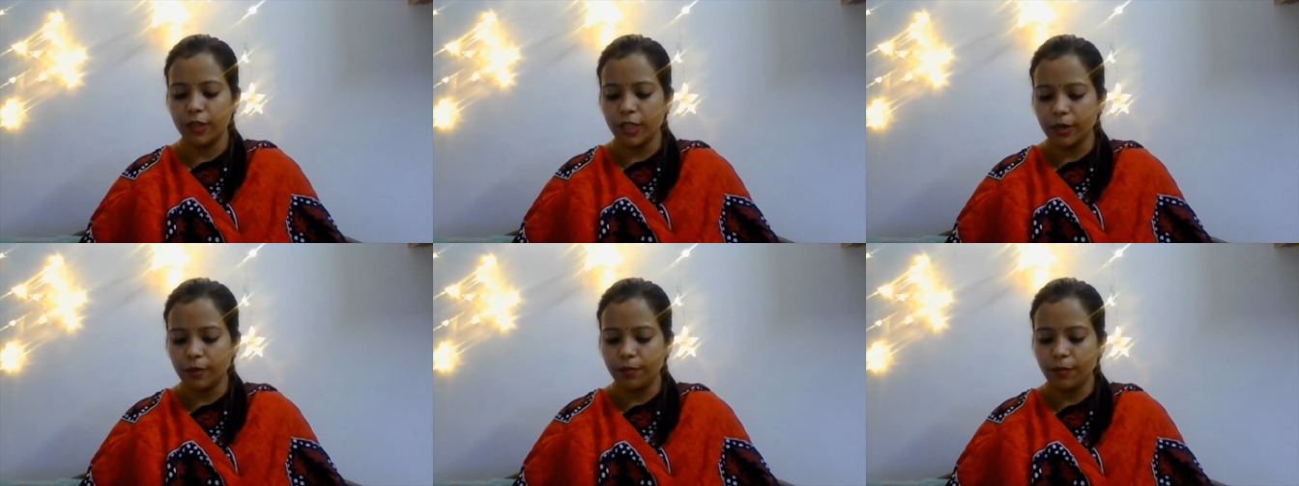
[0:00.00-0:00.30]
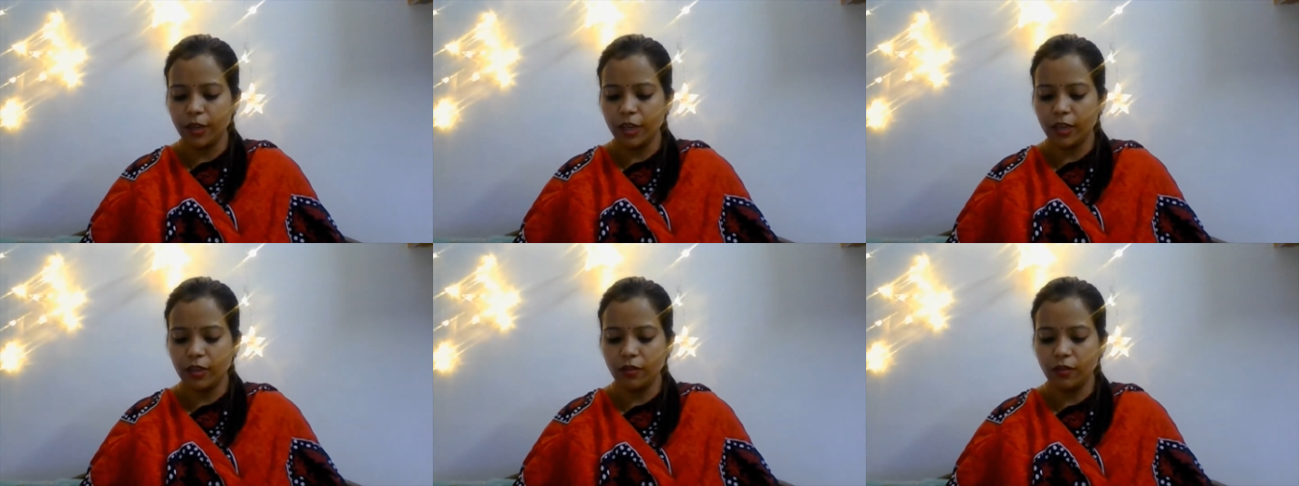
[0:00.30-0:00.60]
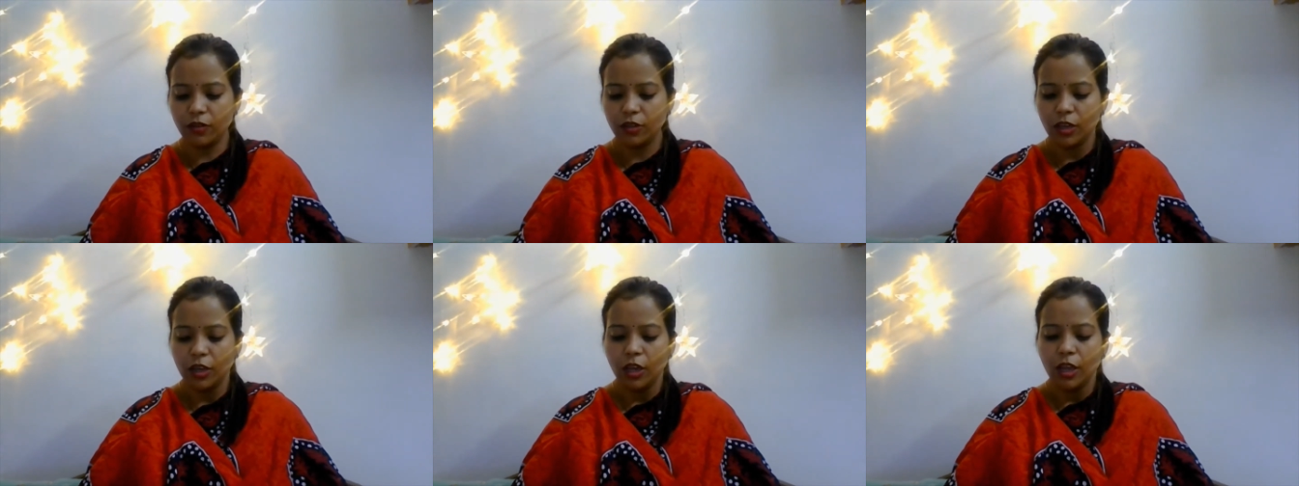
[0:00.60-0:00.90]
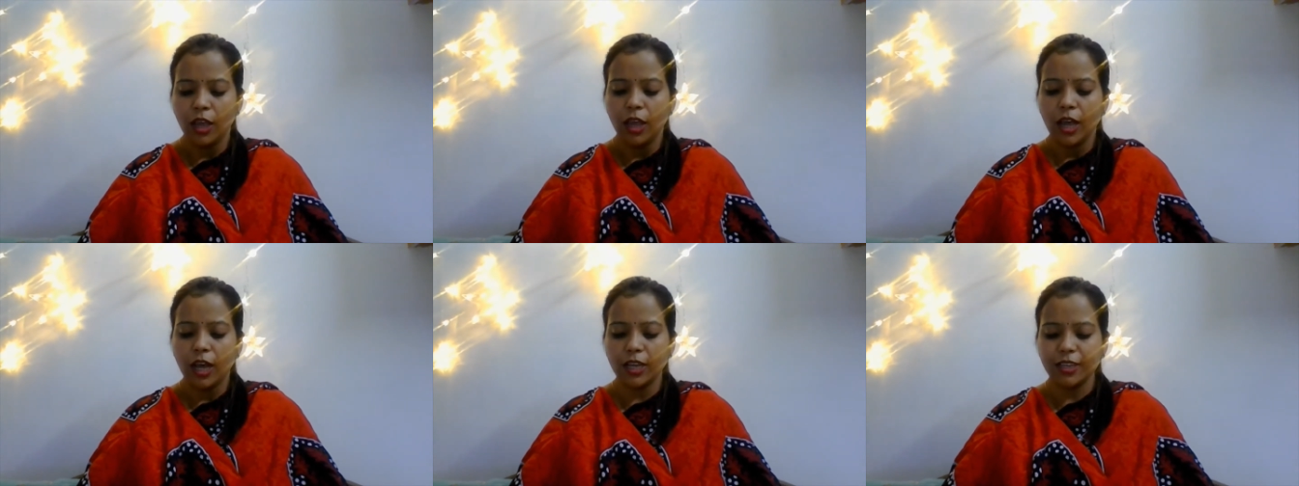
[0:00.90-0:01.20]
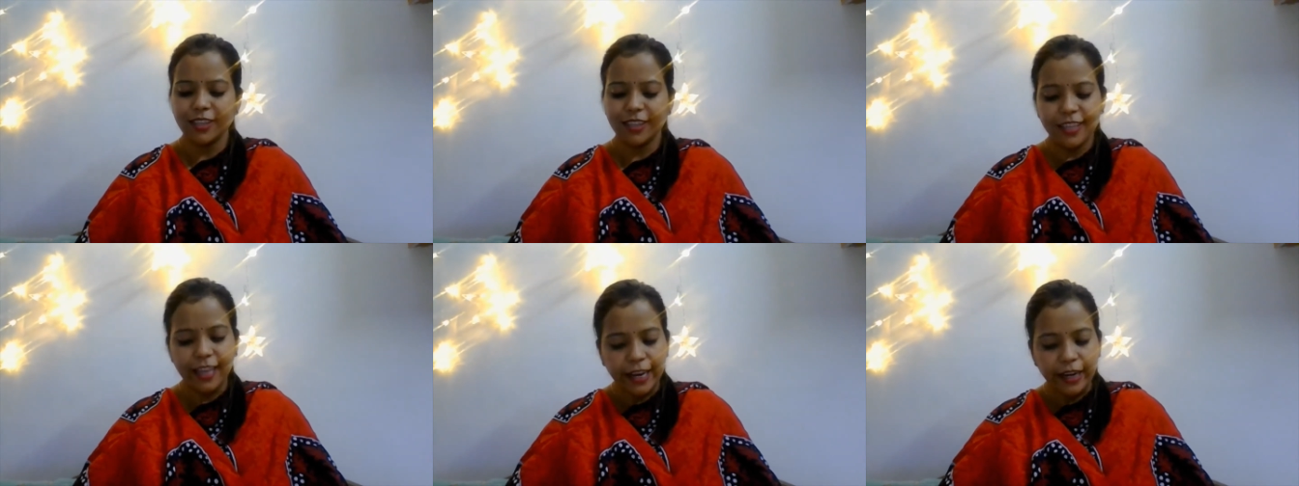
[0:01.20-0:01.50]
That means a
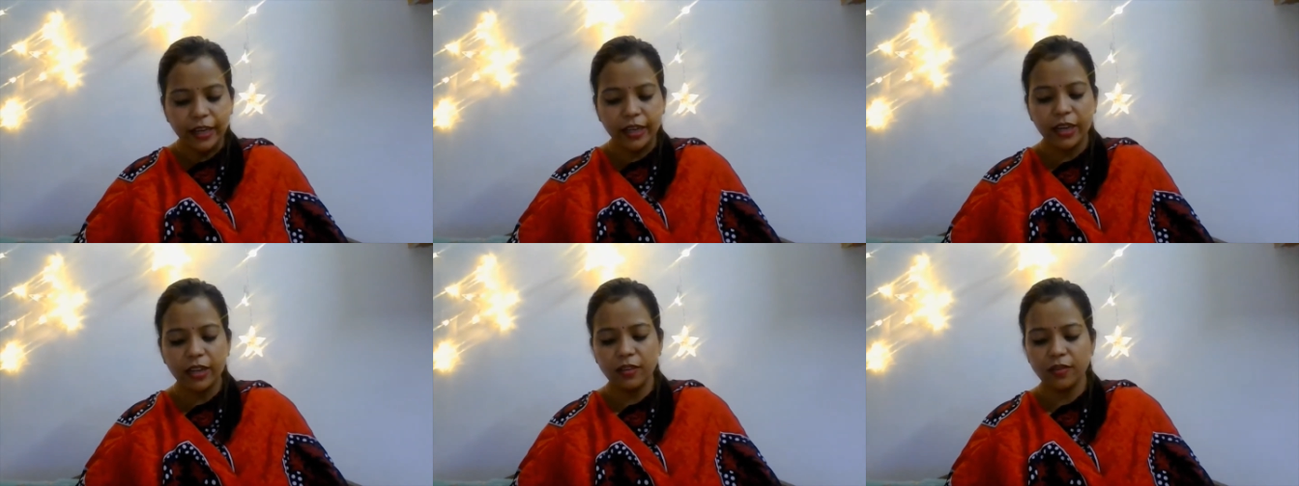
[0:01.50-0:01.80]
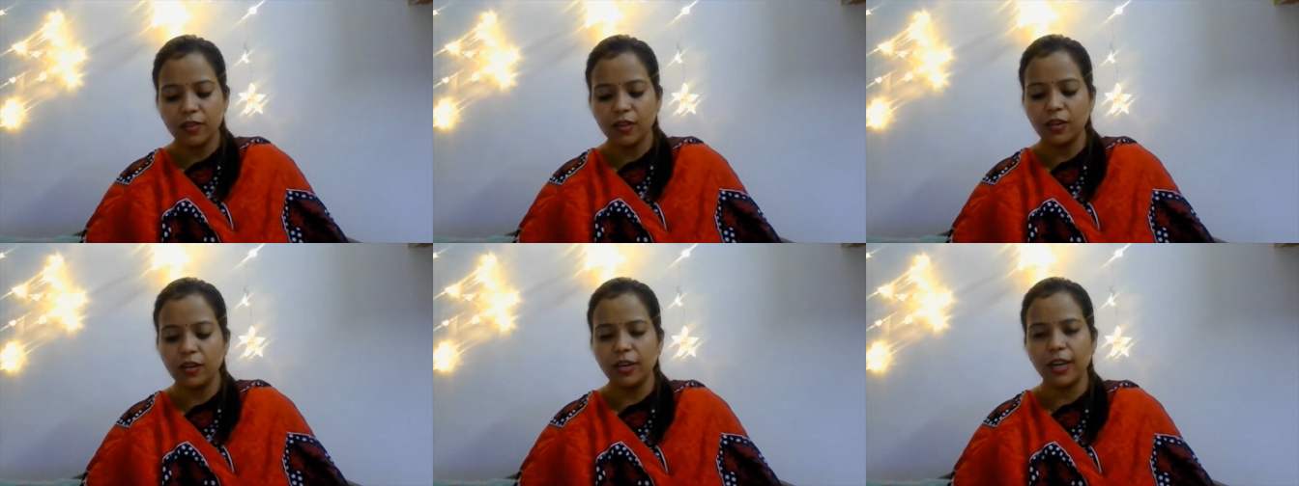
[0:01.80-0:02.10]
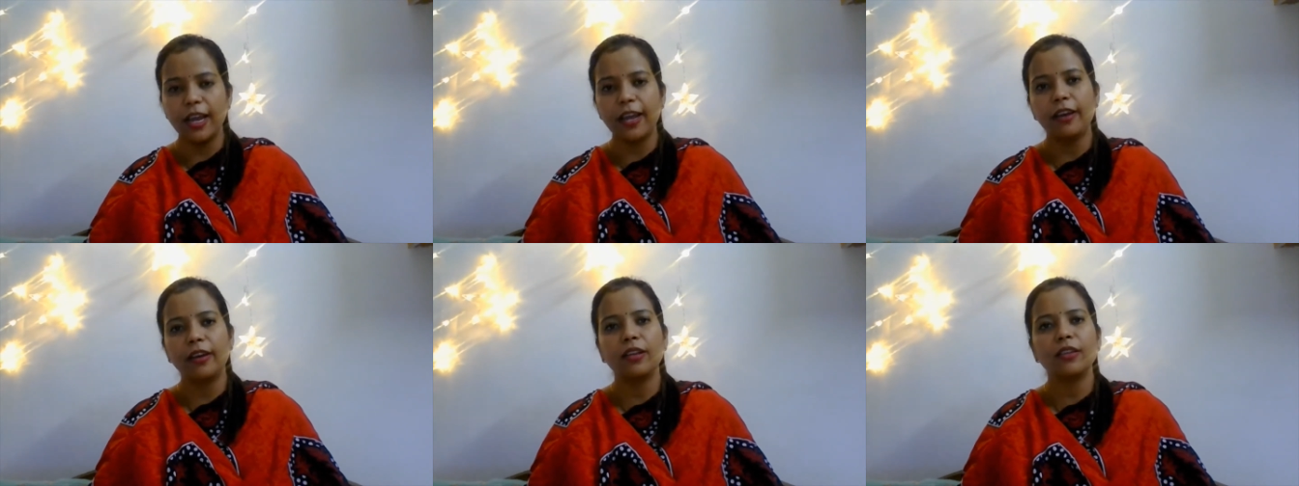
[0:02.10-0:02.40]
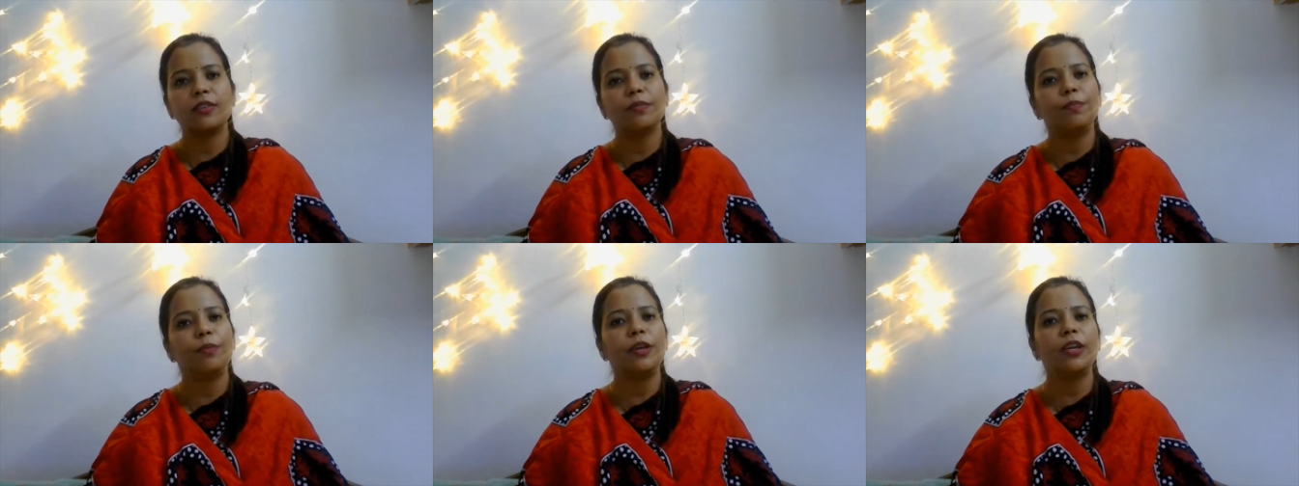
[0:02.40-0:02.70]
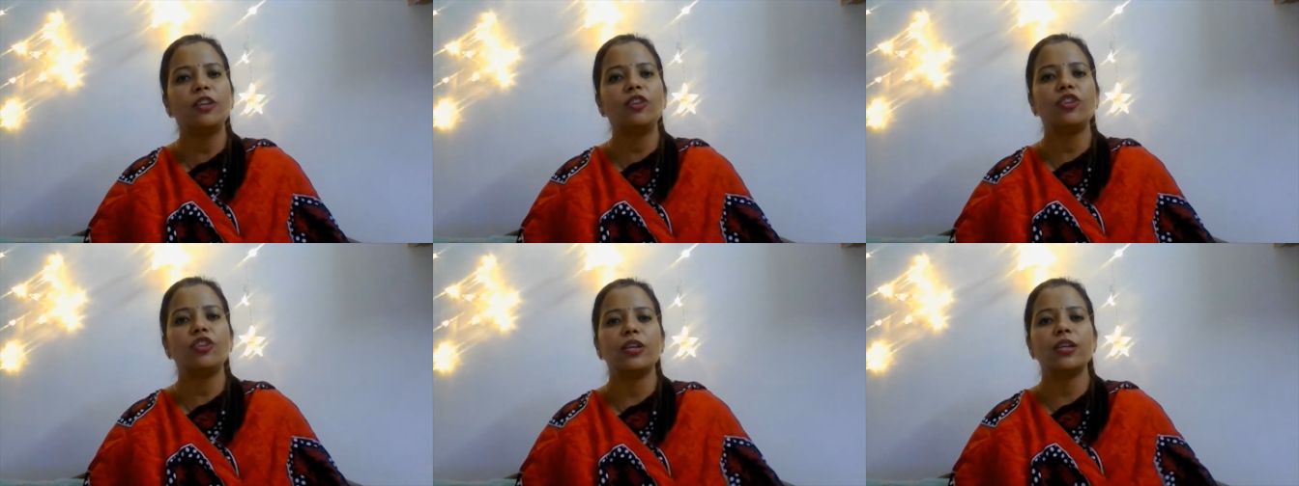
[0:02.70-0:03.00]
sentence in direct
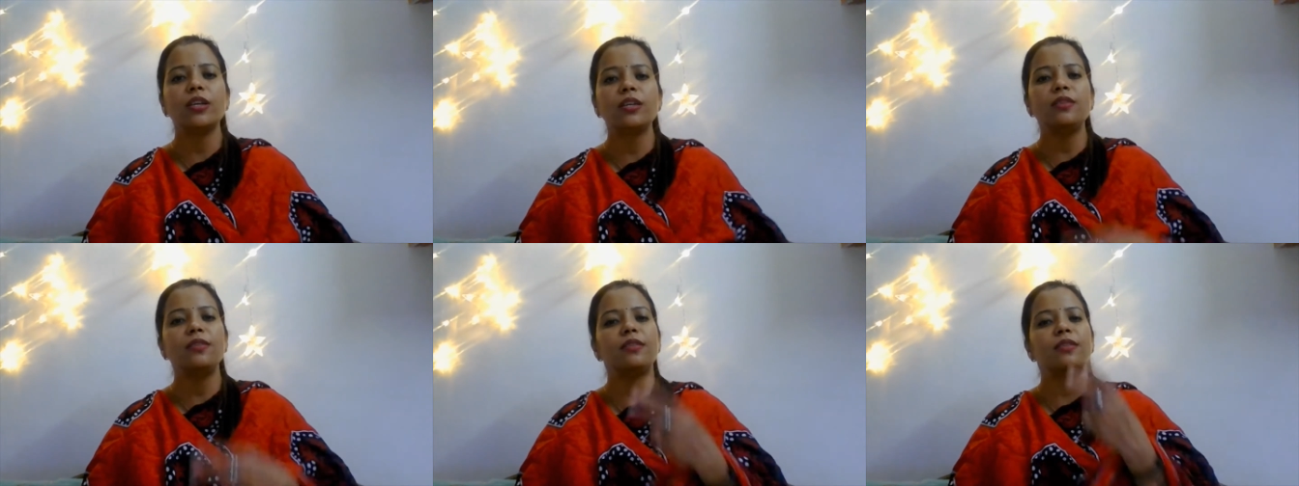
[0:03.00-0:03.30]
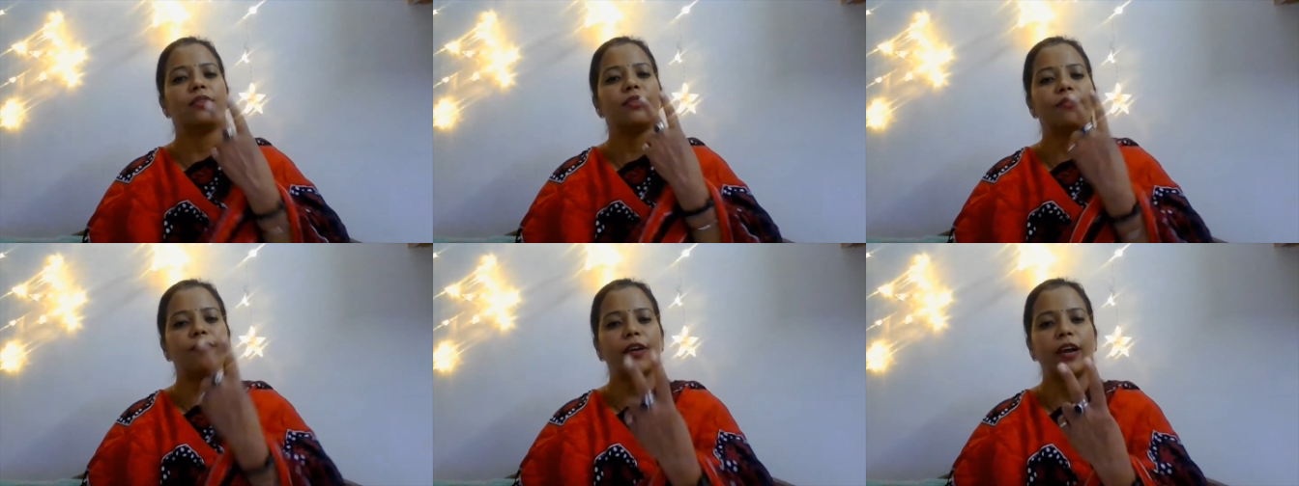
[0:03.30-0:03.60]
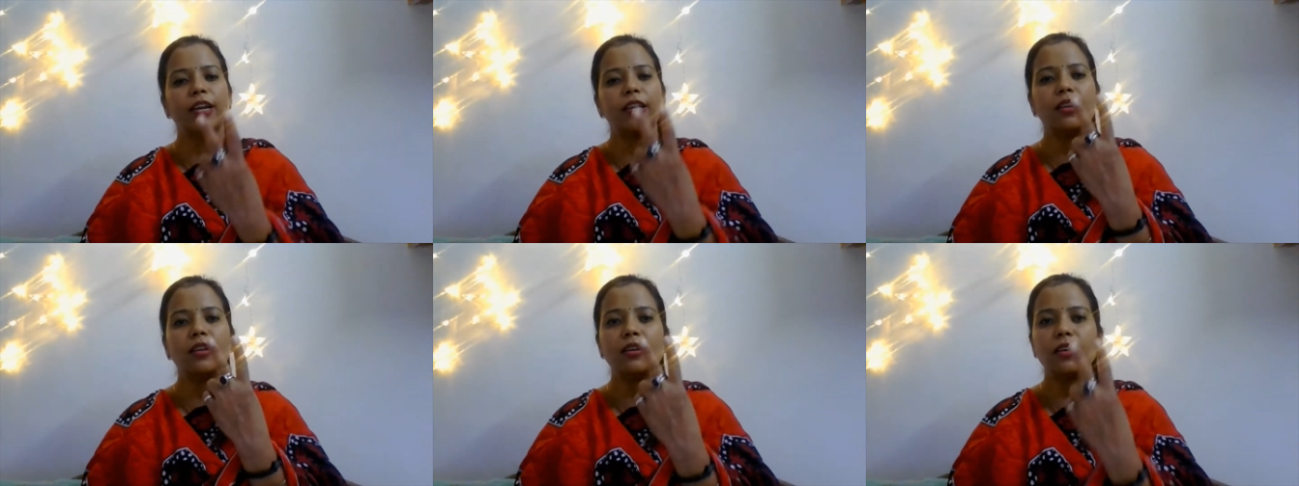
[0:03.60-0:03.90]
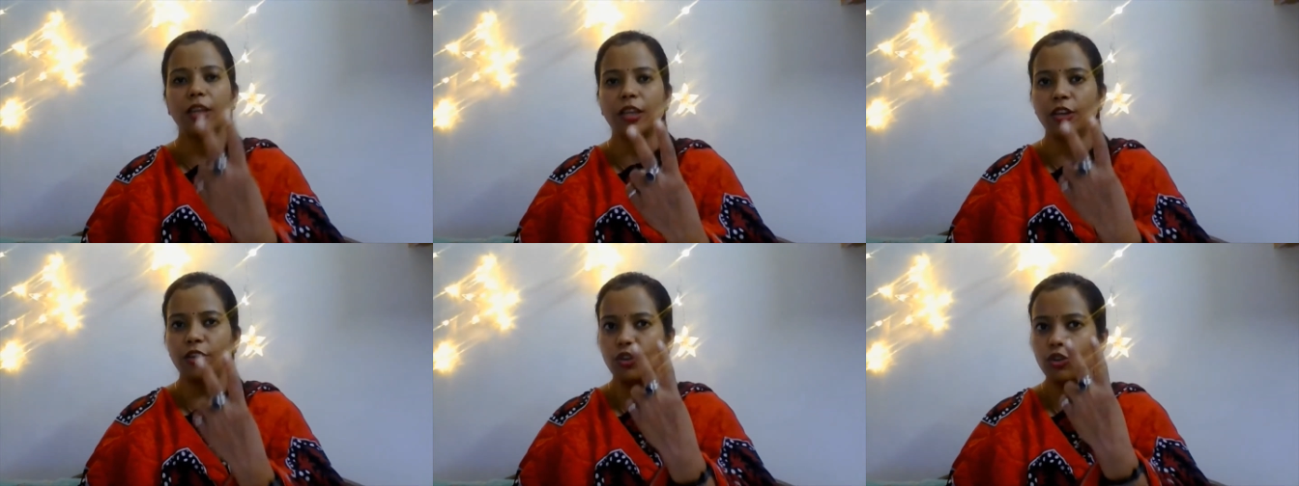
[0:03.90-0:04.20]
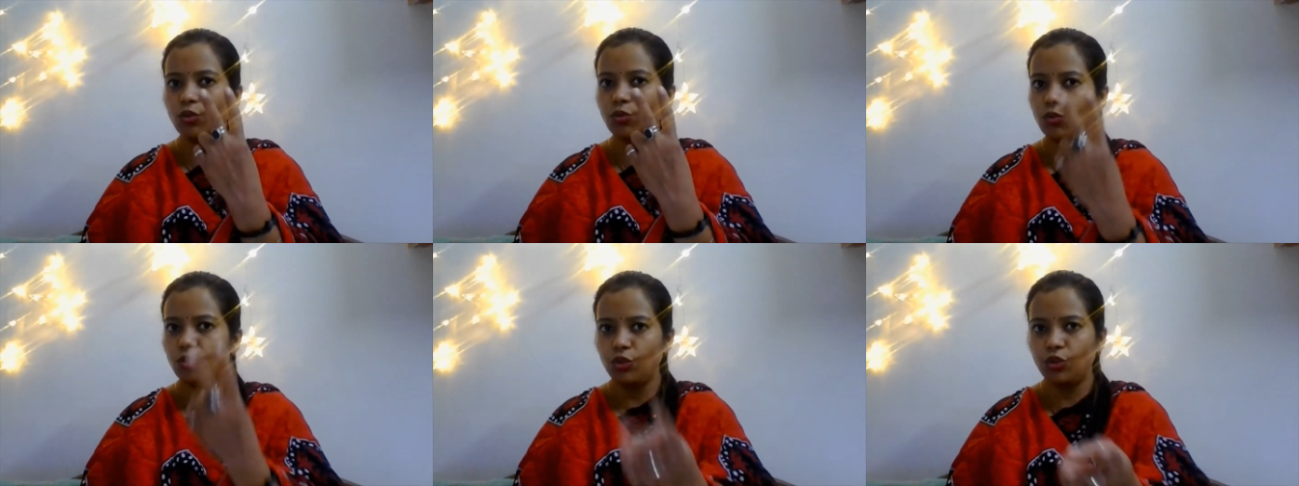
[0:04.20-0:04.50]
speech is divided
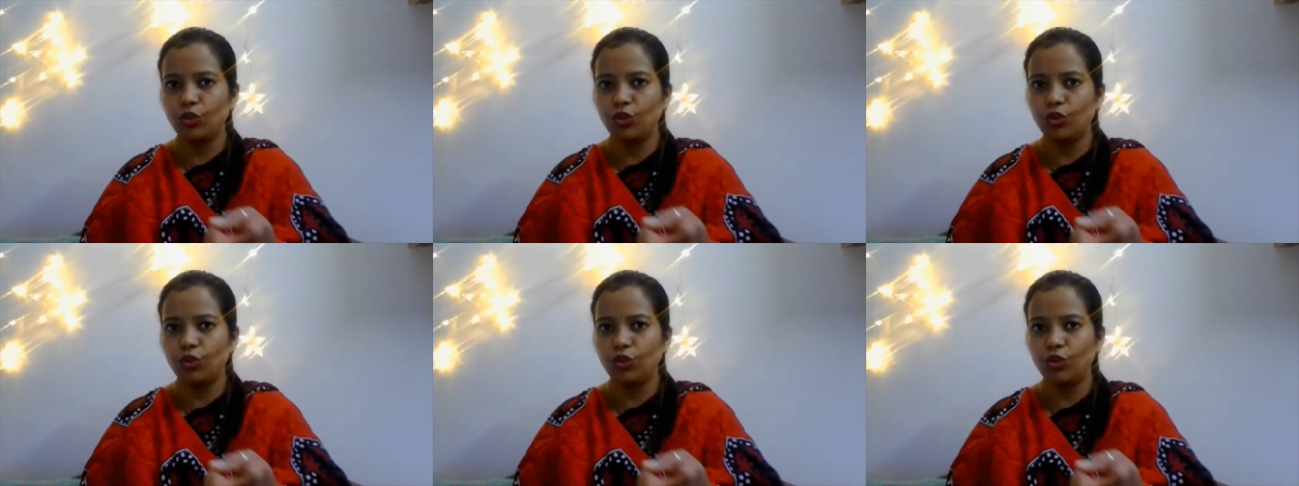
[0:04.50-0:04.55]
into